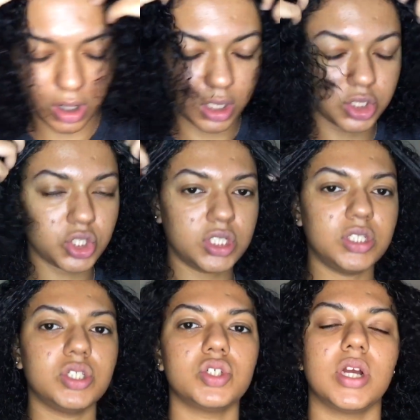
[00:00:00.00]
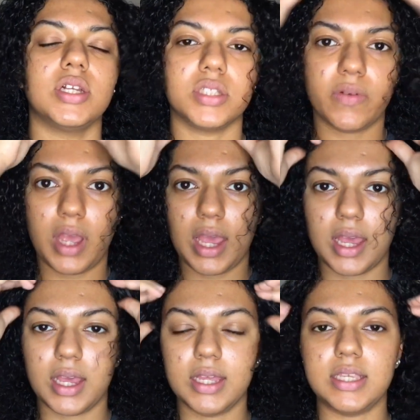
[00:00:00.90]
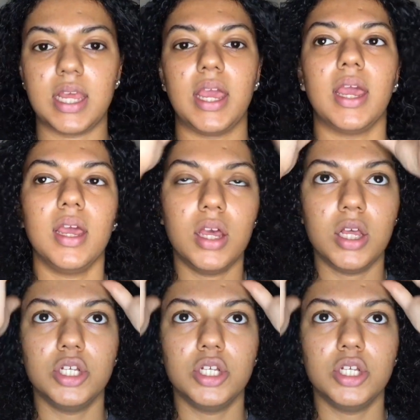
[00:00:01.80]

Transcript: 100 strands of hair a day.